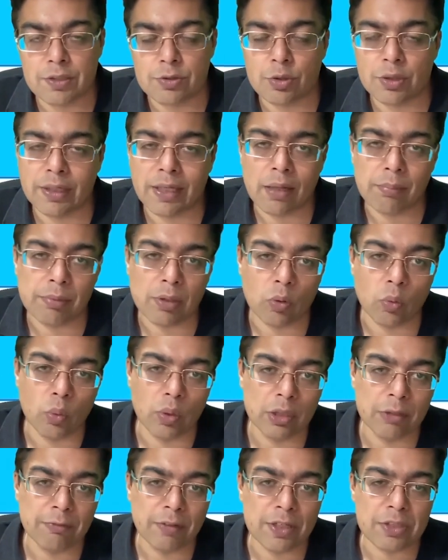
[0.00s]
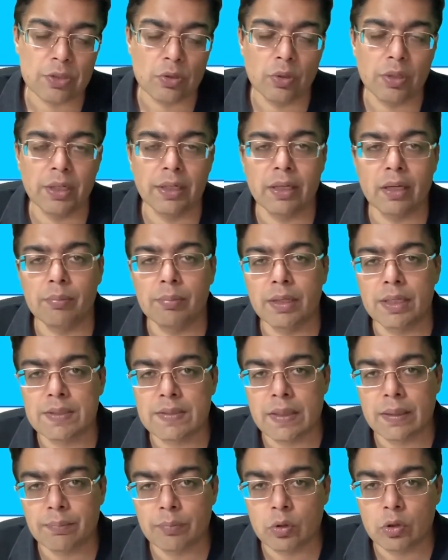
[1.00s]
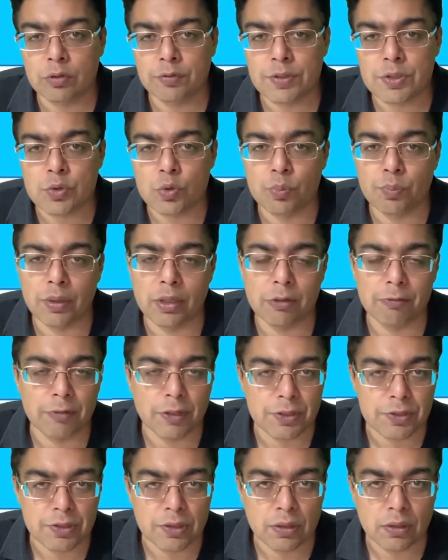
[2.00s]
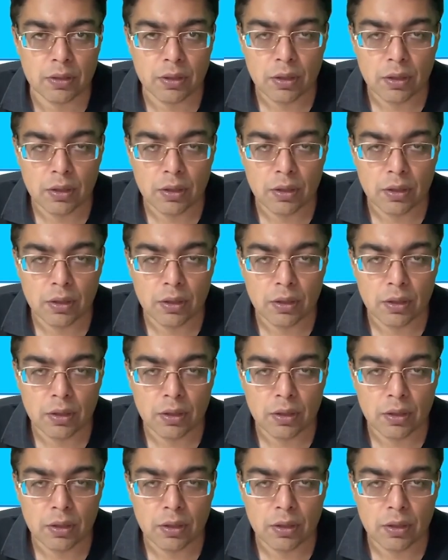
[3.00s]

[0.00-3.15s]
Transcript: So it can be a co-infection or it can be an example of a super infection.